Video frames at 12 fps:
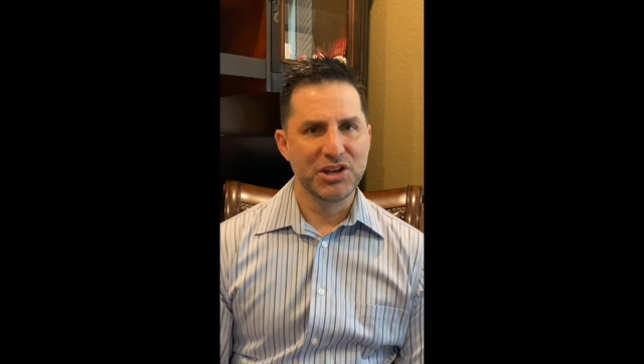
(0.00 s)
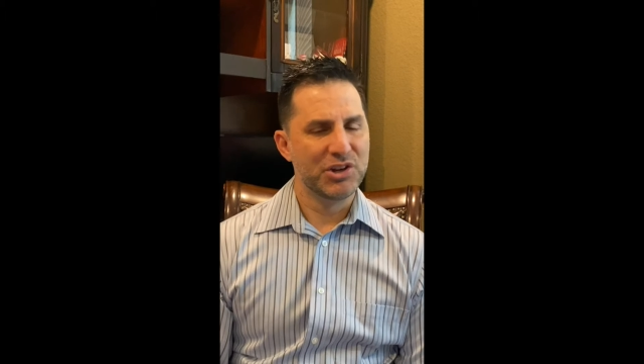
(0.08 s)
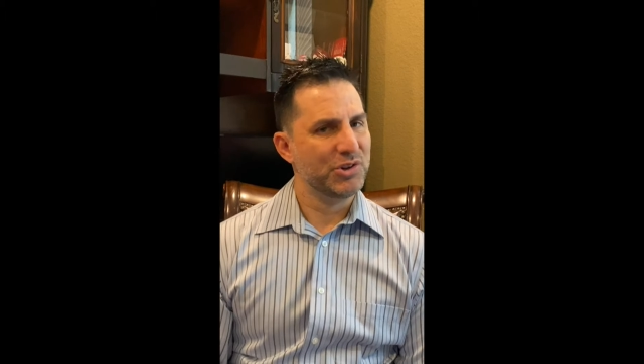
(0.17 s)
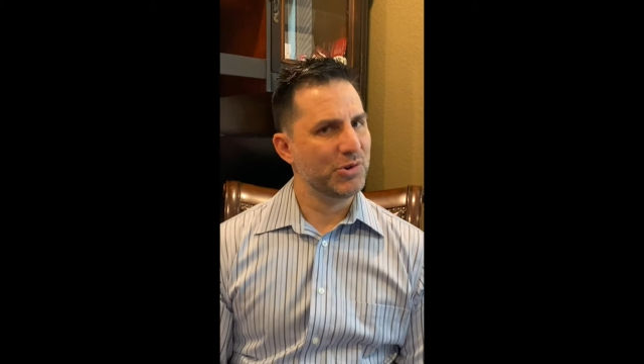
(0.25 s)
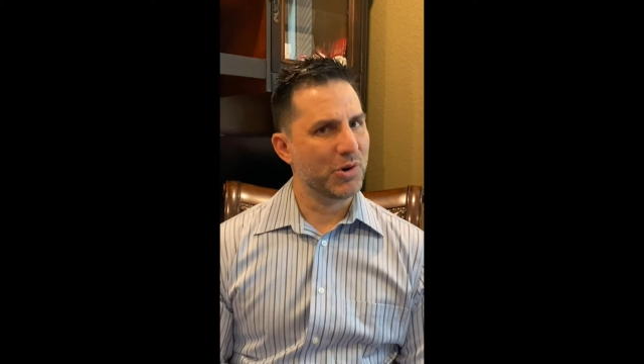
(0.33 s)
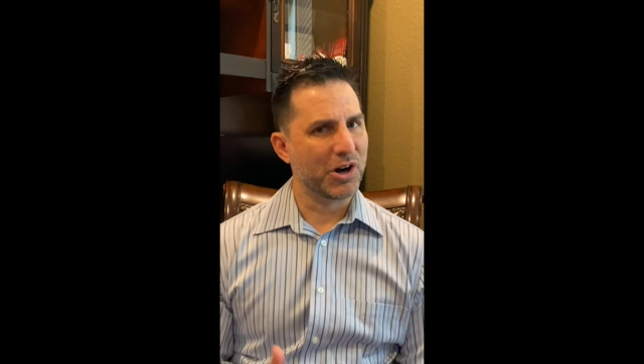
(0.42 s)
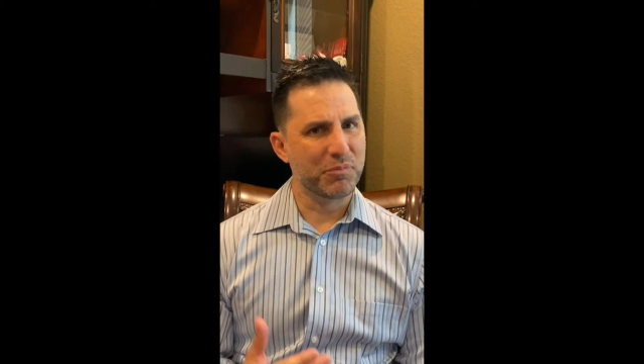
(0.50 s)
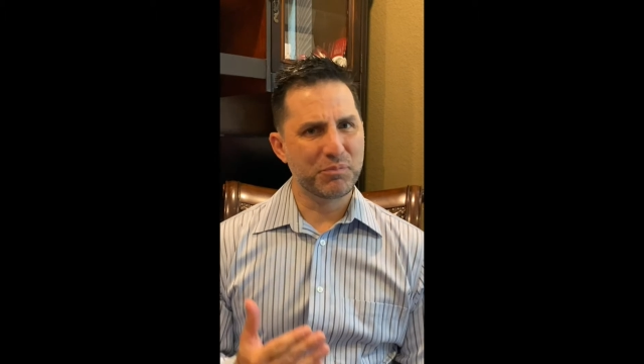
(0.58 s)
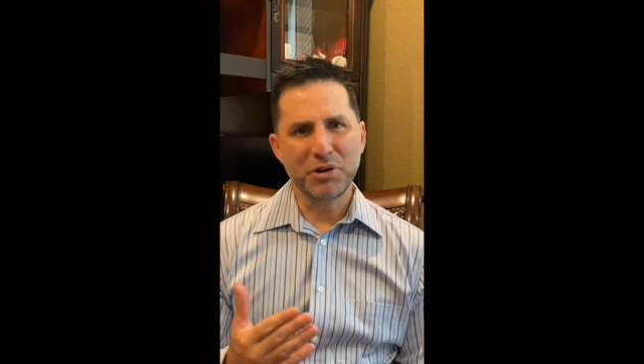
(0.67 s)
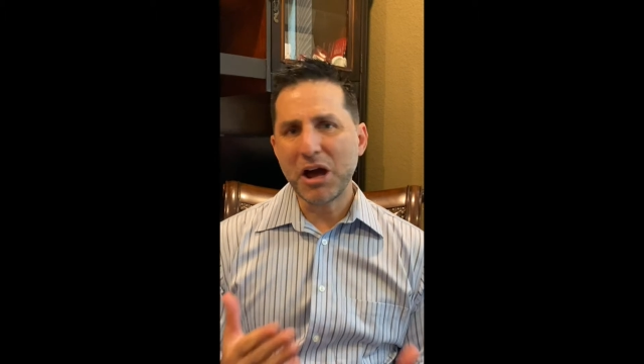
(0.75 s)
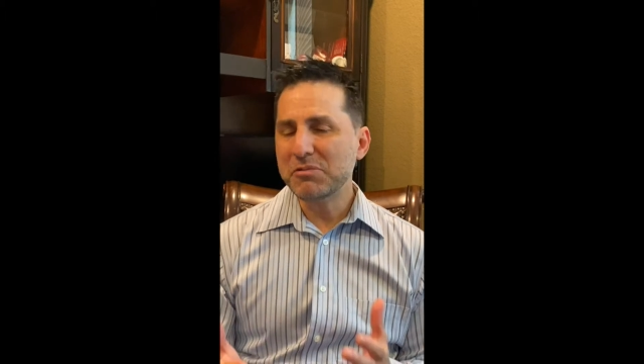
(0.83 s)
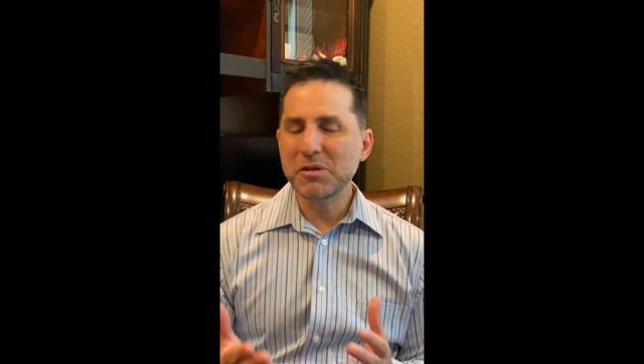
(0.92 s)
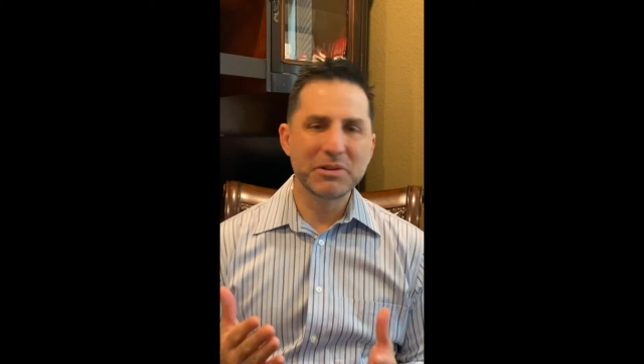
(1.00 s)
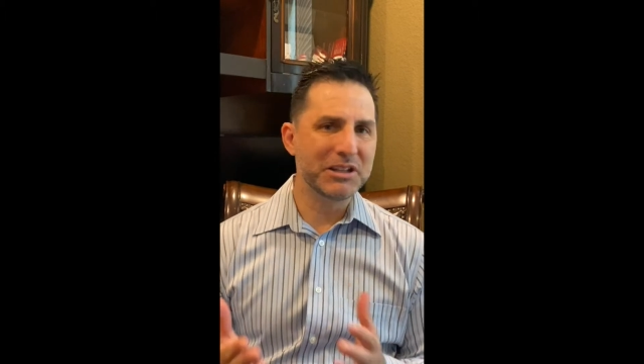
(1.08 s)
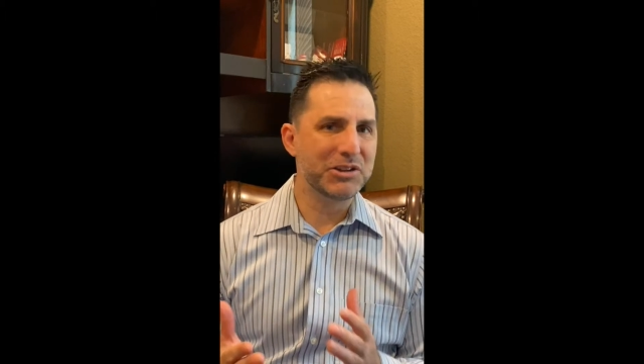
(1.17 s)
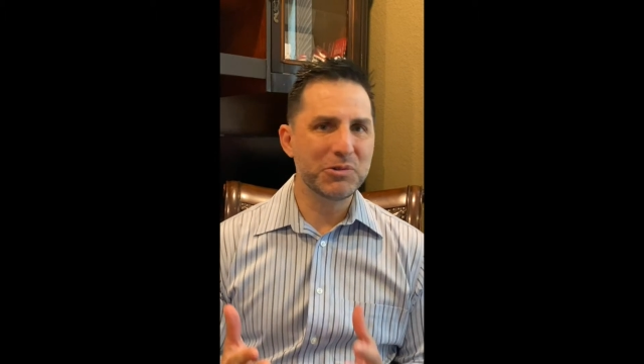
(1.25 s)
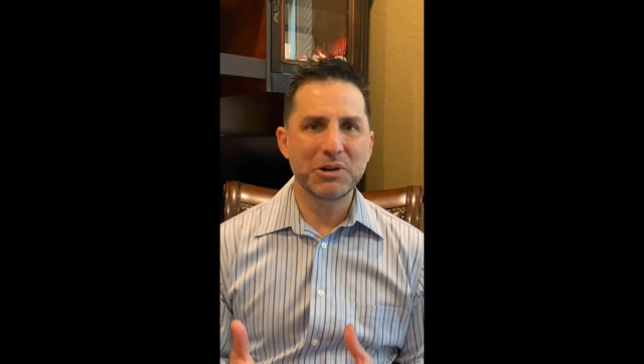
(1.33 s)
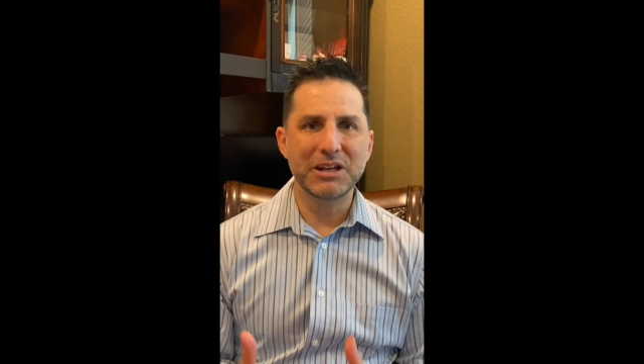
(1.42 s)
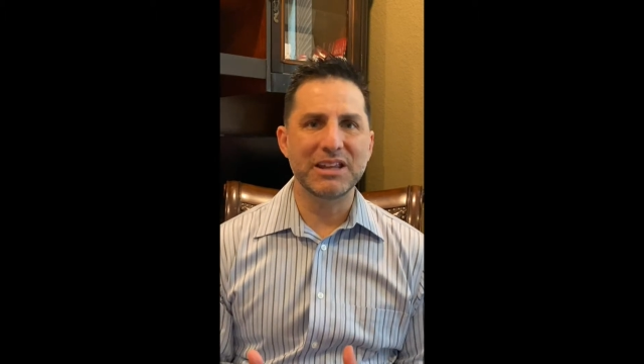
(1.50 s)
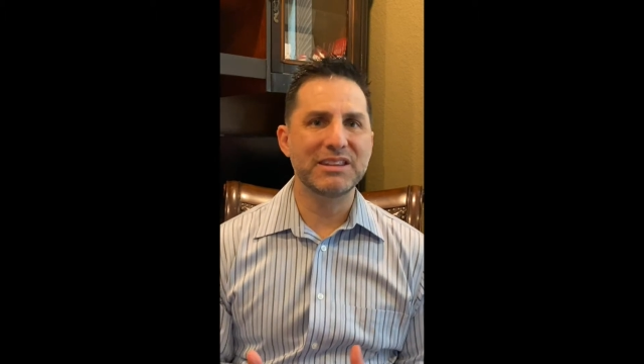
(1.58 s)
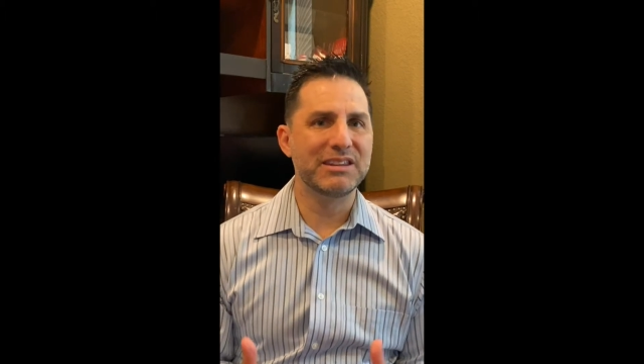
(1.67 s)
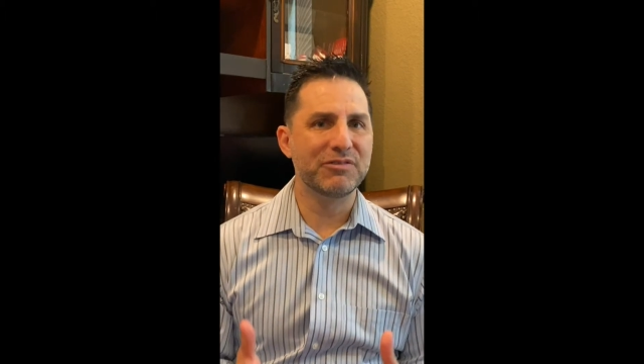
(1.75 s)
You are probably doing it